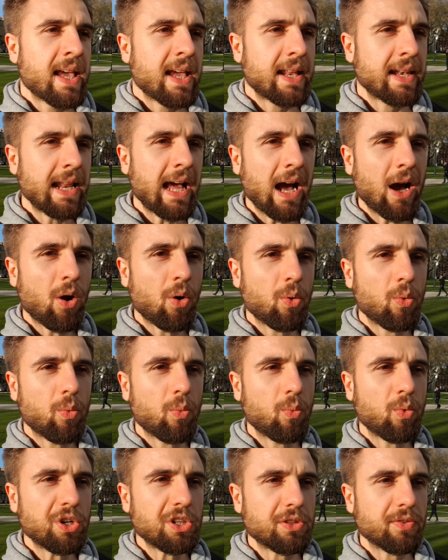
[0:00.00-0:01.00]
And now
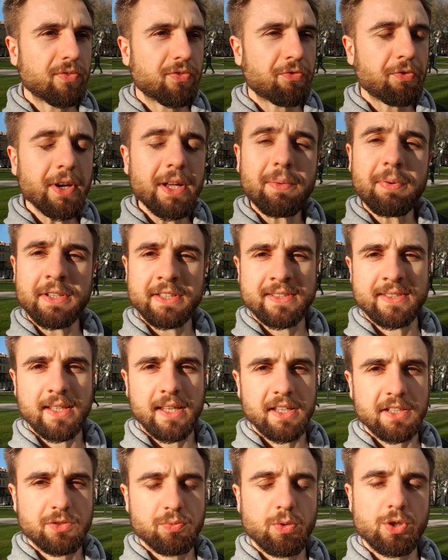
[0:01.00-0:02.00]
what
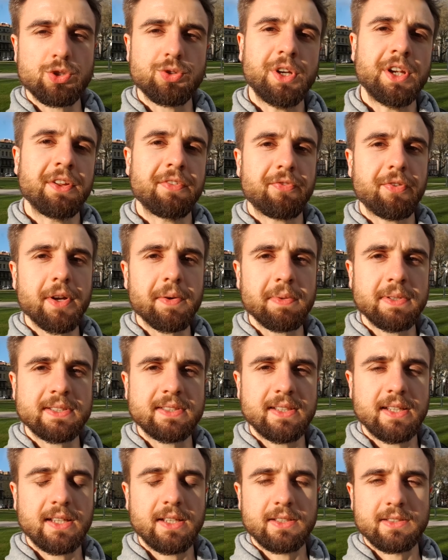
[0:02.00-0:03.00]
frequency is, what training
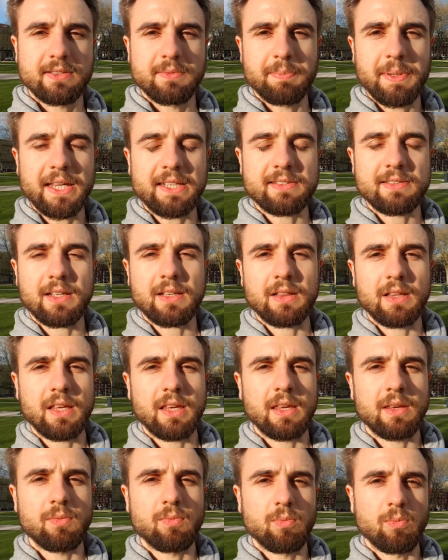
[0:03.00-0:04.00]
frequency is,
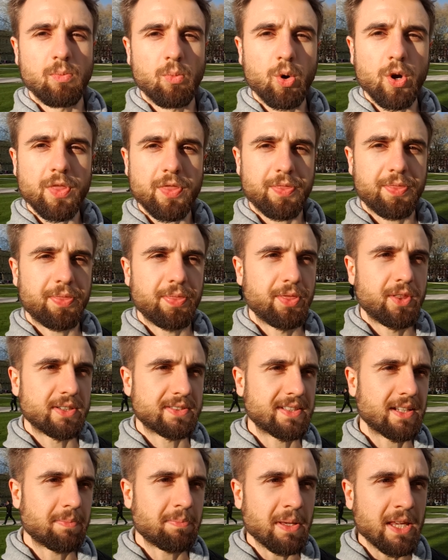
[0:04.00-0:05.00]
basically what
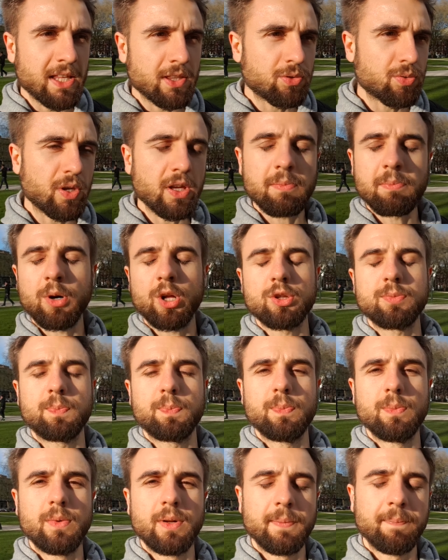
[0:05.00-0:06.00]
does it mean to hit
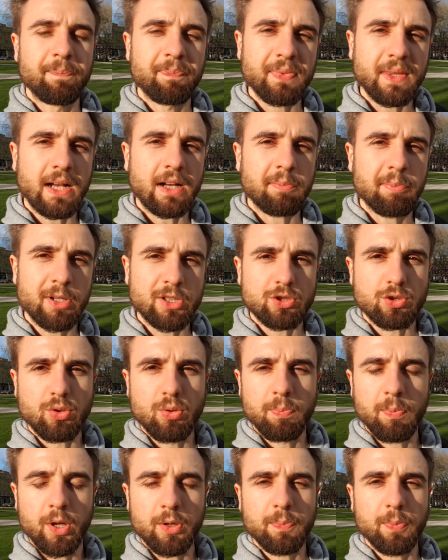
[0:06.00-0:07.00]
multiple, um, like muscle
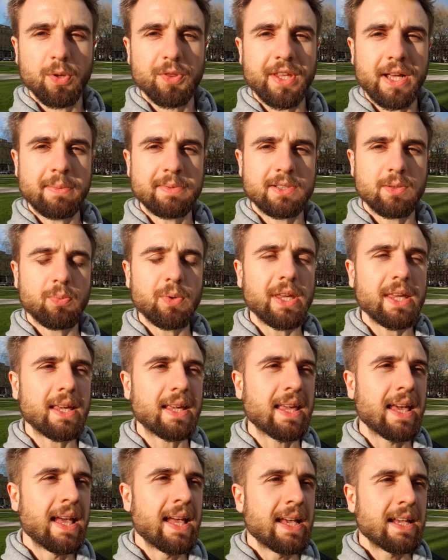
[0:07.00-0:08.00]
group multiple times a
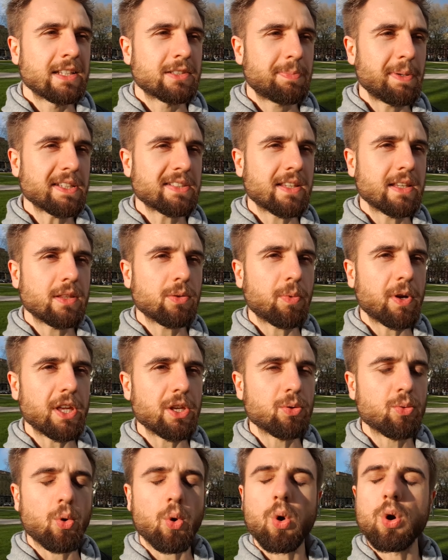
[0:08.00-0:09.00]
week, is basically the way
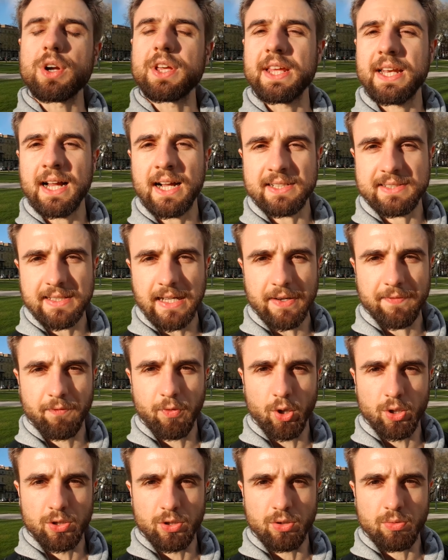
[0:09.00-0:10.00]
you organize that
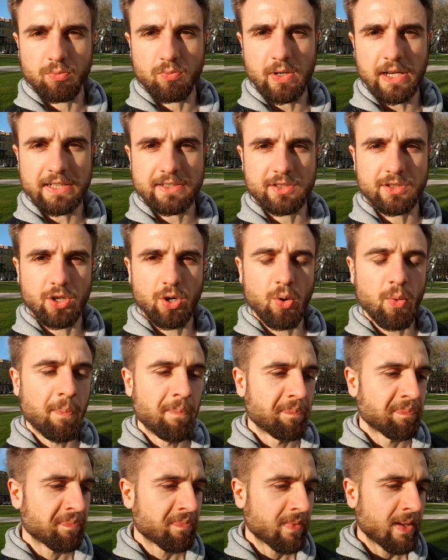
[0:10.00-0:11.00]
volume, right? So
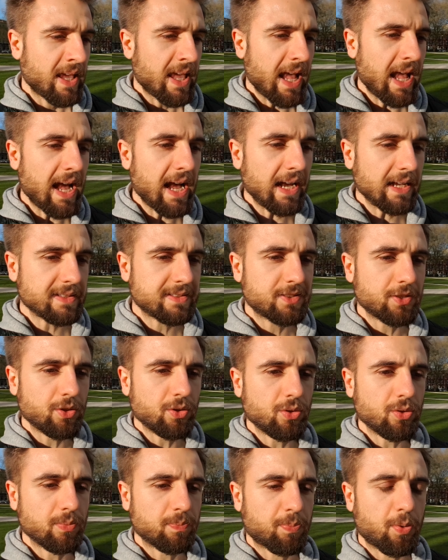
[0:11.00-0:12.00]
as
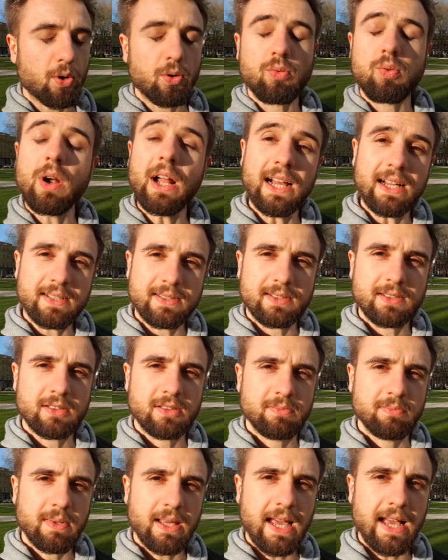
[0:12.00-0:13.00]
you
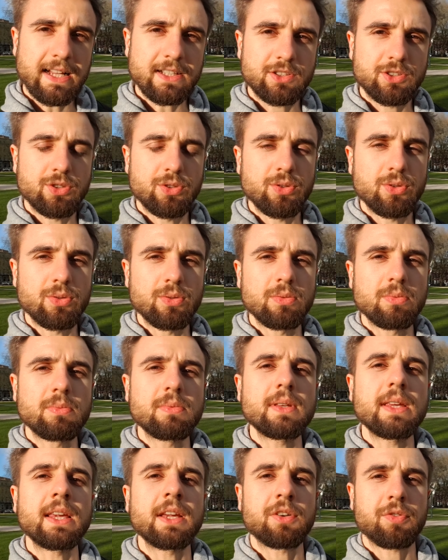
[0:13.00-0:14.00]
progress, as
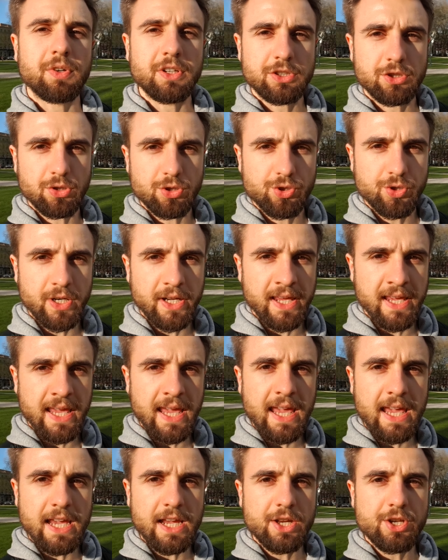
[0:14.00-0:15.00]
you increase your training
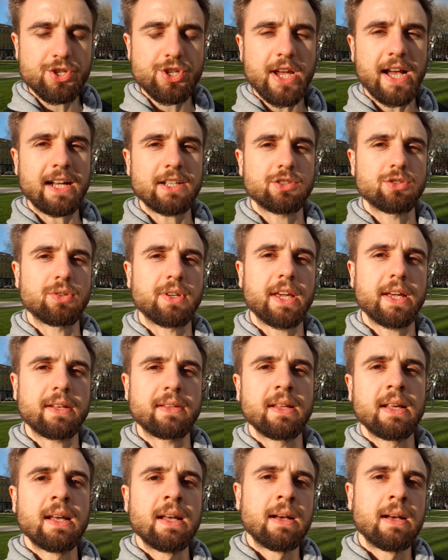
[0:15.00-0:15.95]
age, as you get